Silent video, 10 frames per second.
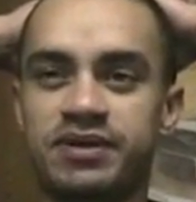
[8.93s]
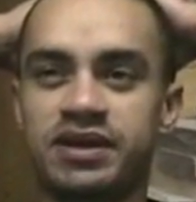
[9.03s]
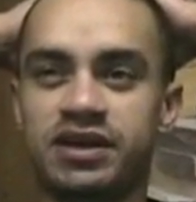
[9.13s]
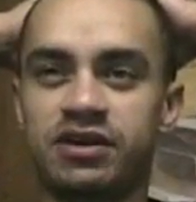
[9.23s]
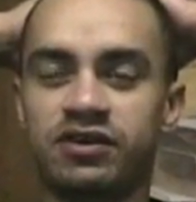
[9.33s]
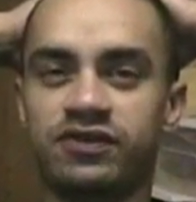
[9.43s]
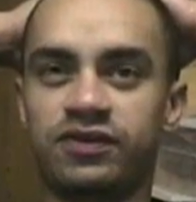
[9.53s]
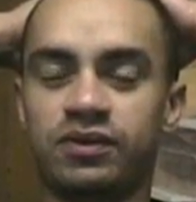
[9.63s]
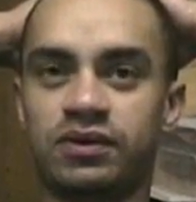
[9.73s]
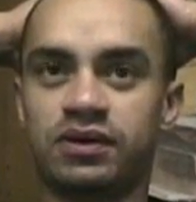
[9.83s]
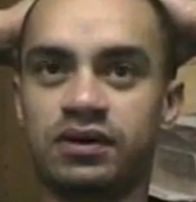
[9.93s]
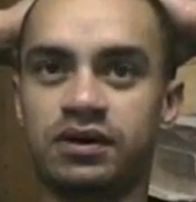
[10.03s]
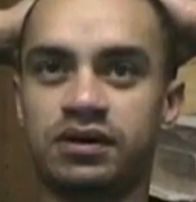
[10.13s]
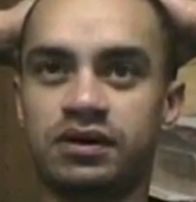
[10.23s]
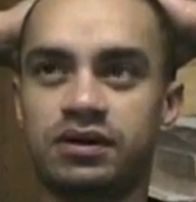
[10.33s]
I've been here
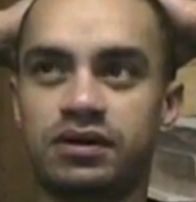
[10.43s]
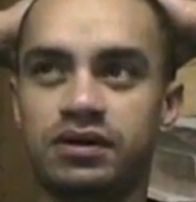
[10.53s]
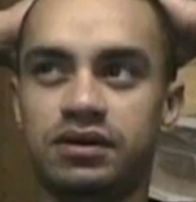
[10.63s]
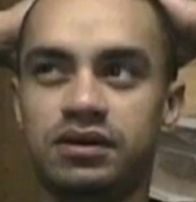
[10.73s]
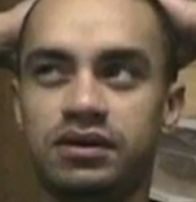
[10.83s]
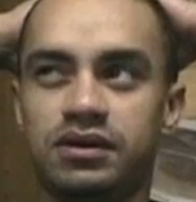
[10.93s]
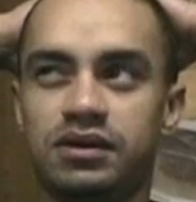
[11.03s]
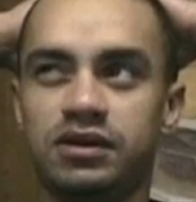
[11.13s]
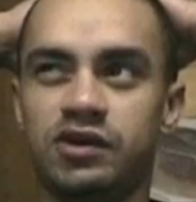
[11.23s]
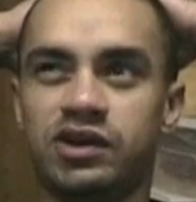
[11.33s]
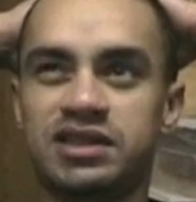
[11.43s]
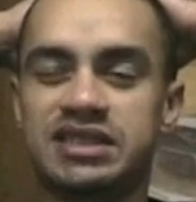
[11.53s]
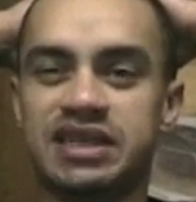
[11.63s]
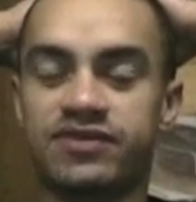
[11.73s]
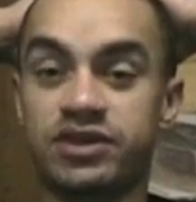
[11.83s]
for going on
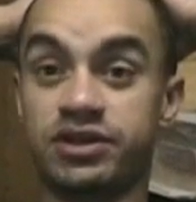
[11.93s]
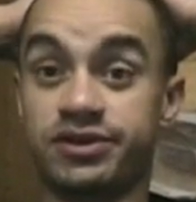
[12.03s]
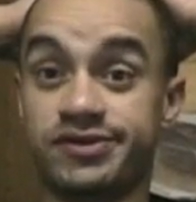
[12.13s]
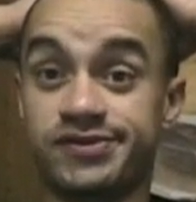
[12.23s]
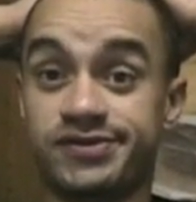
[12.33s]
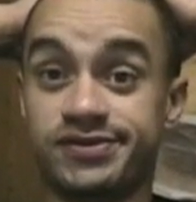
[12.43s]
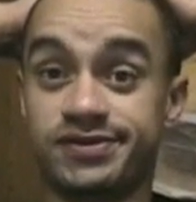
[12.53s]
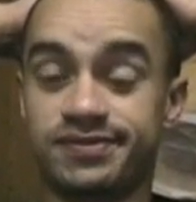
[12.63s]
7 years.